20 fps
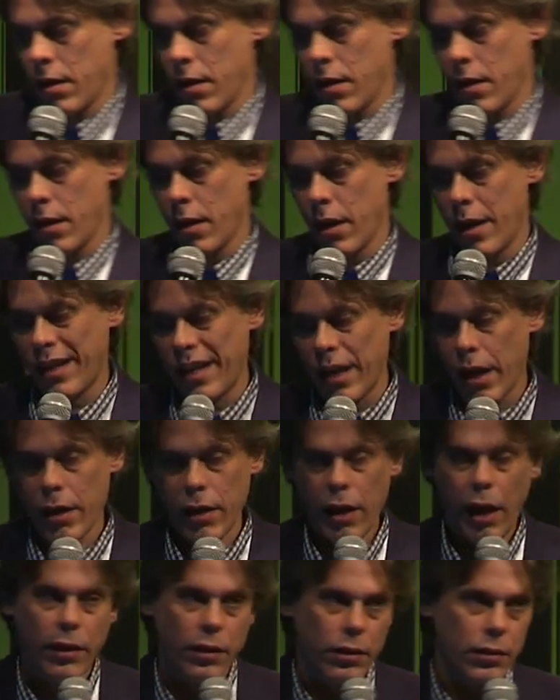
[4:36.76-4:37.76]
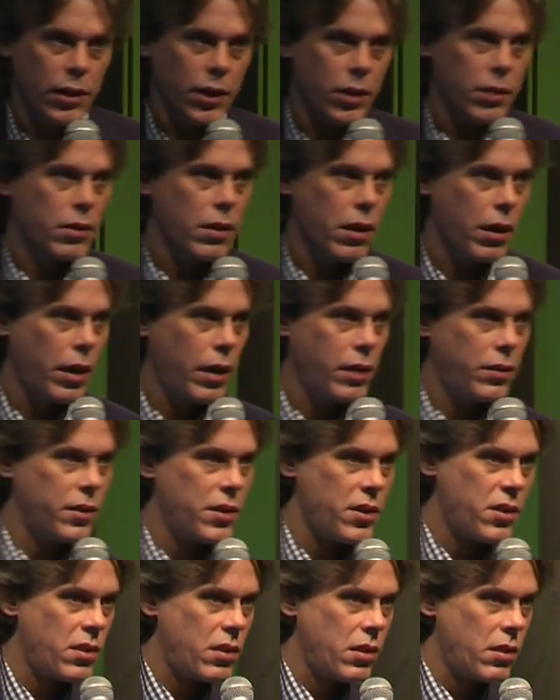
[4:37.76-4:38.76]
again, an internet
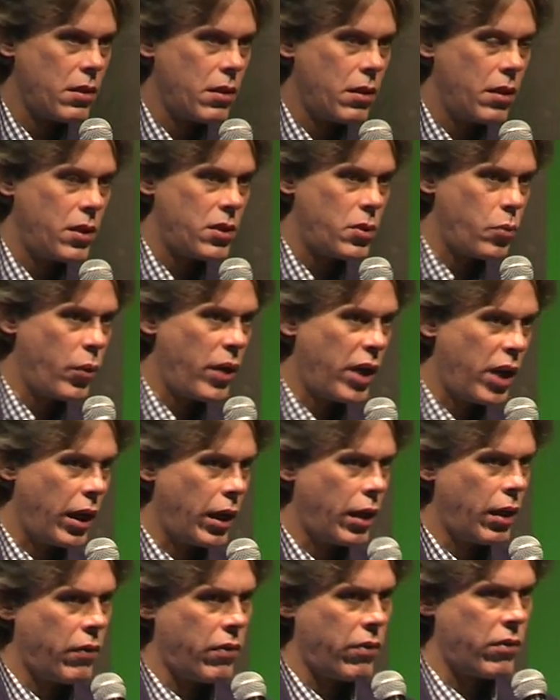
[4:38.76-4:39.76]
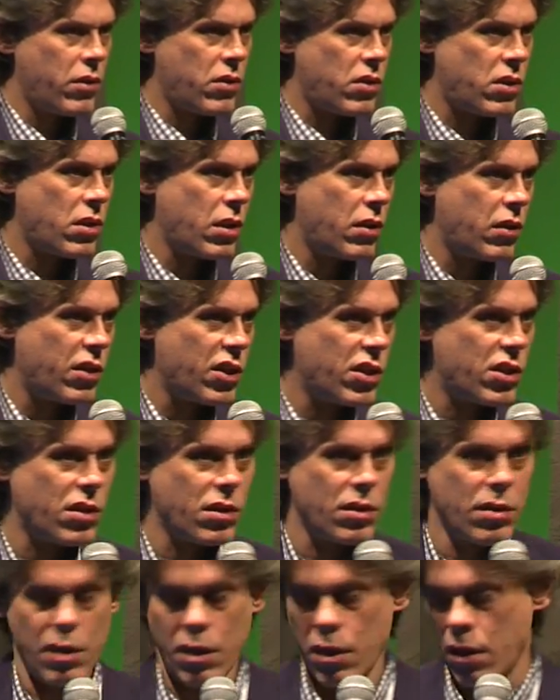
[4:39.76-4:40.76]
is winning
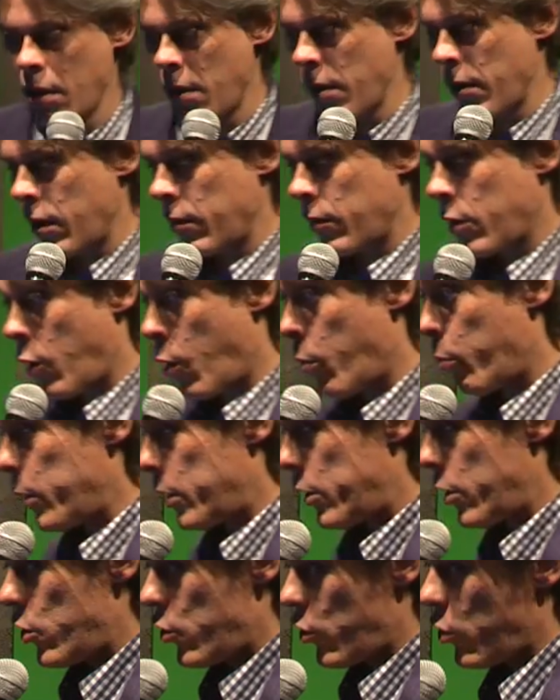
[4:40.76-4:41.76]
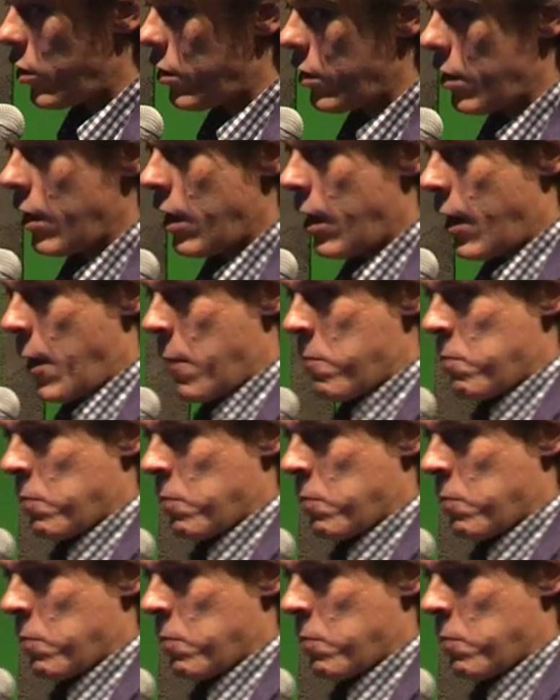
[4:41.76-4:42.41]
this competition,